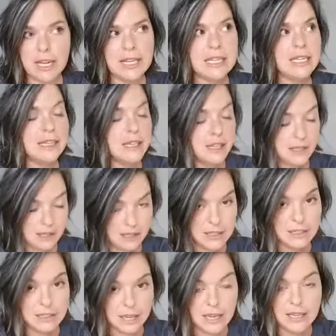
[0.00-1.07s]
And
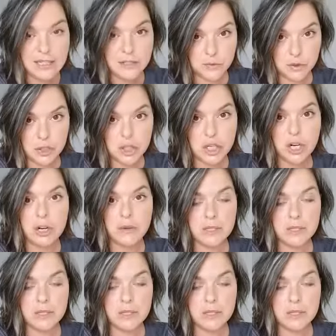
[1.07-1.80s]
yes, for sure.